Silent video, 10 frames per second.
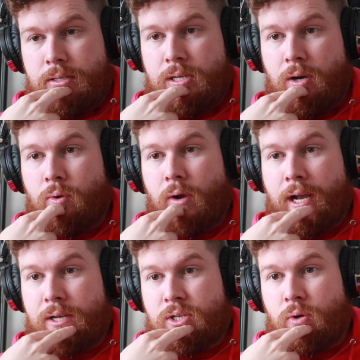So I
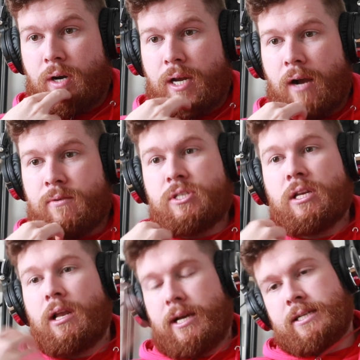got to Cork. I was
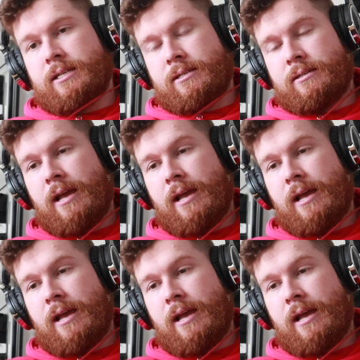delighted.